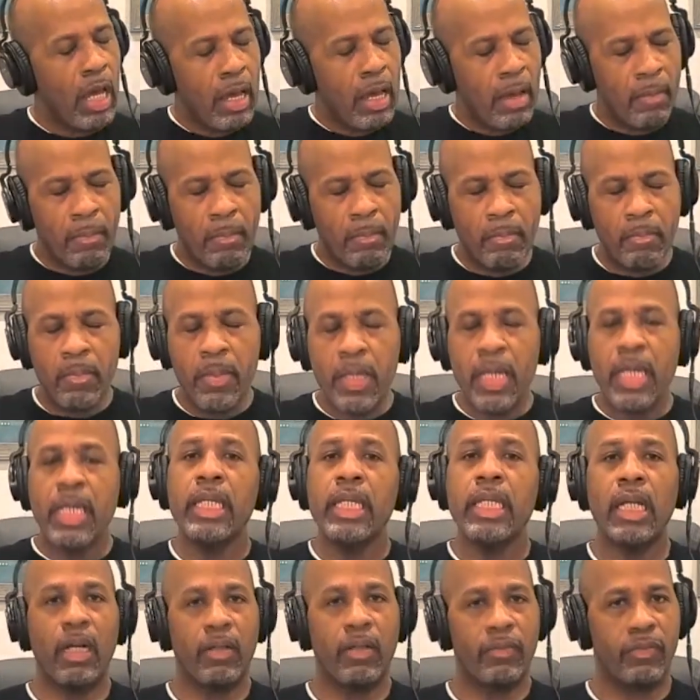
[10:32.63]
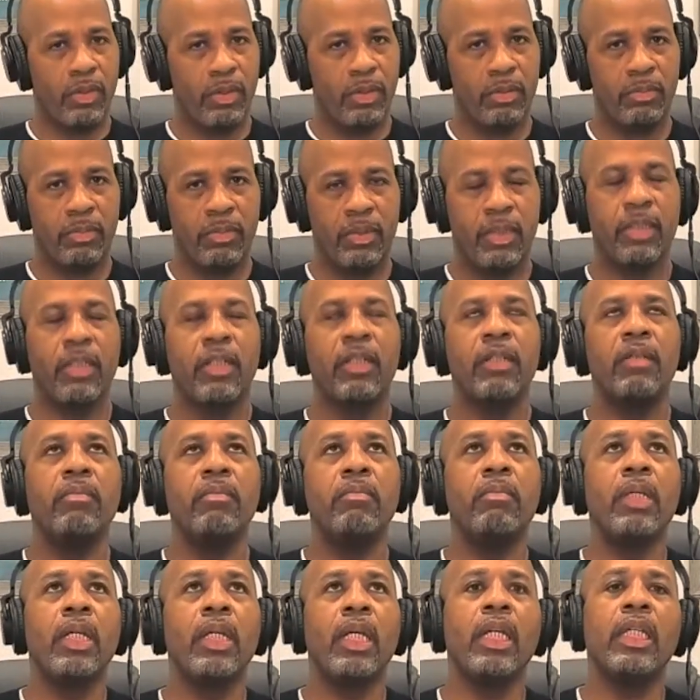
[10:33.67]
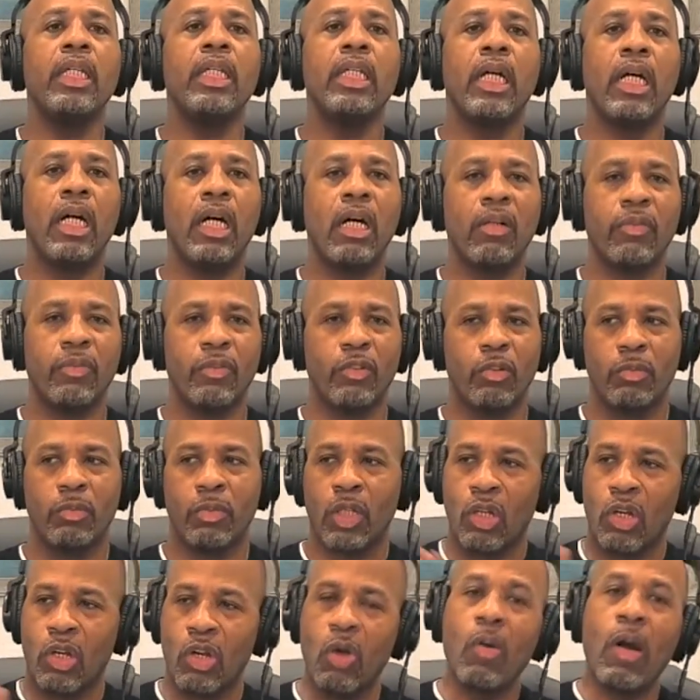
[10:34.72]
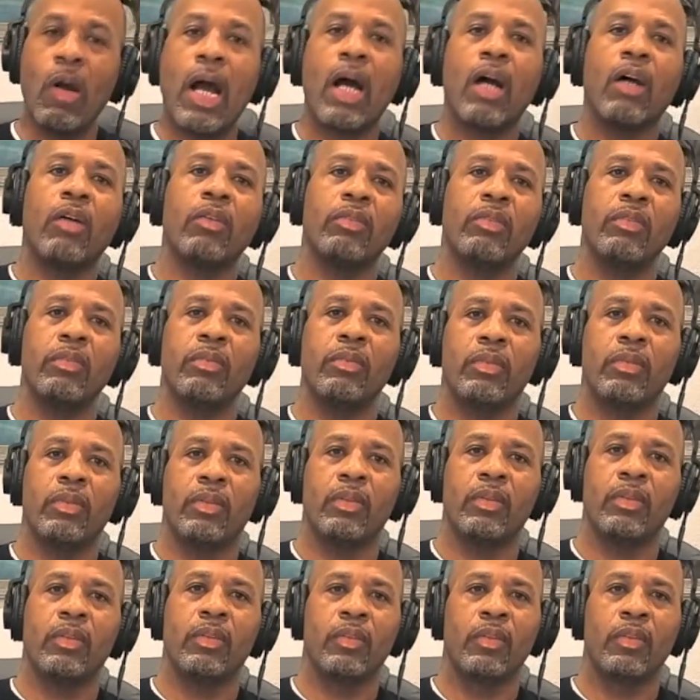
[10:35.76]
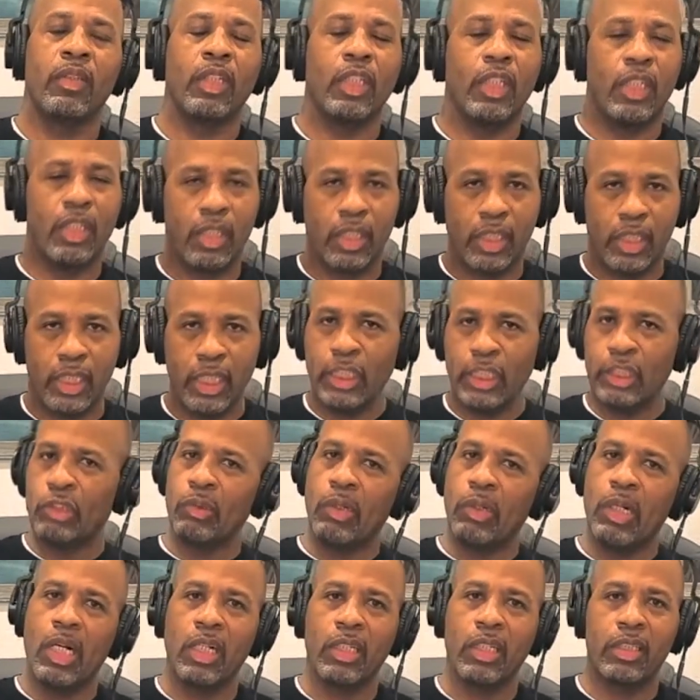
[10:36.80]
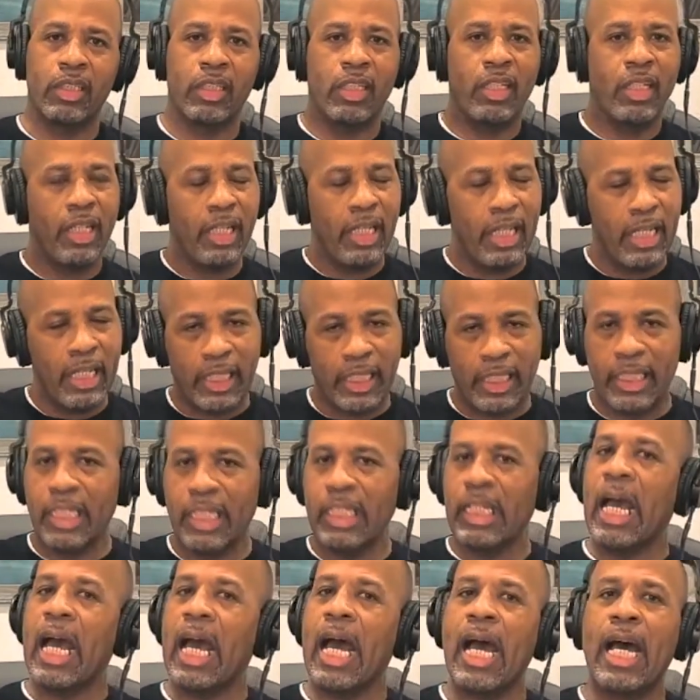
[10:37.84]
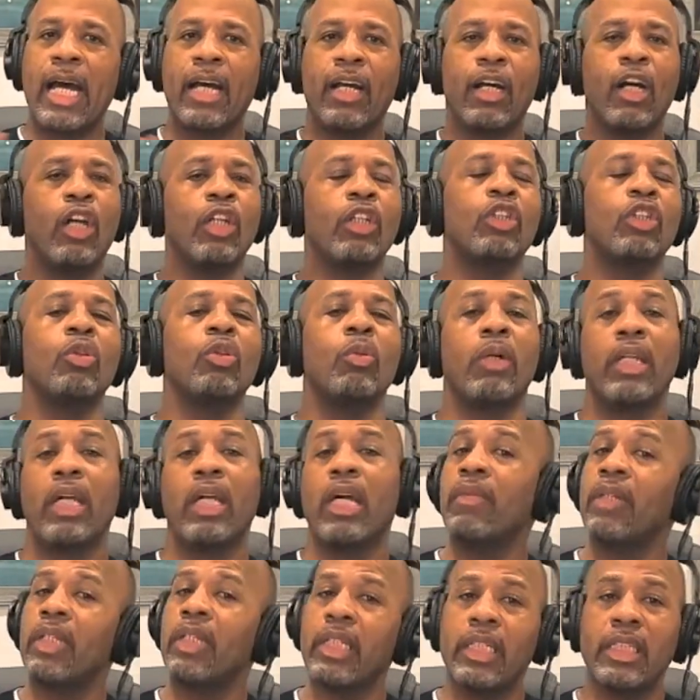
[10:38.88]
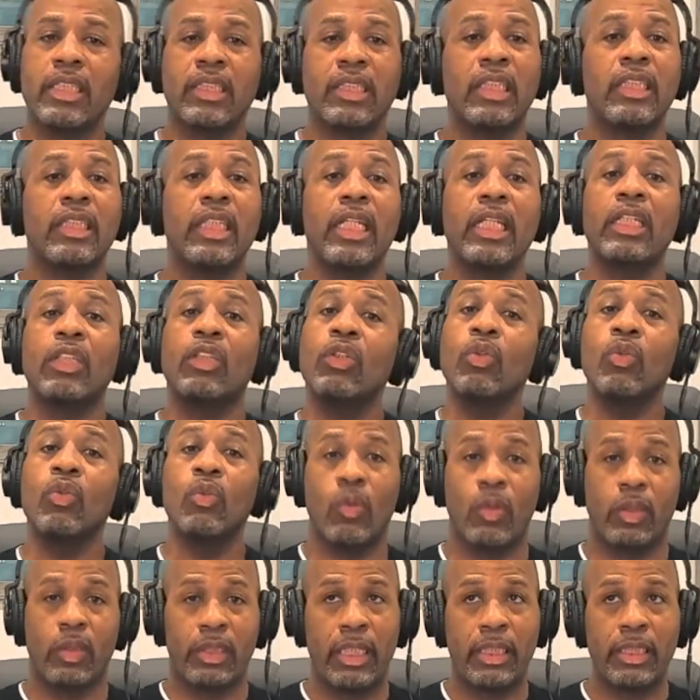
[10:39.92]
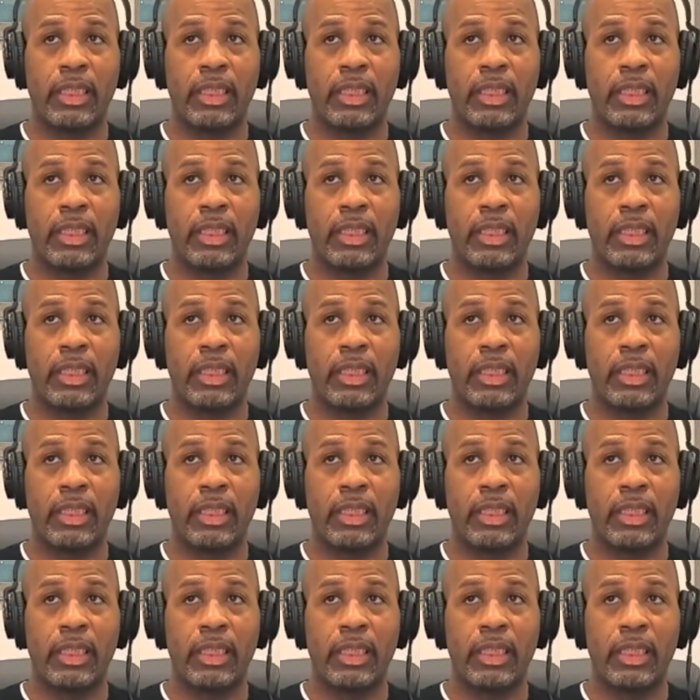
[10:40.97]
many of them go out, get drunk, get high, or do whatever it is that they do. I'm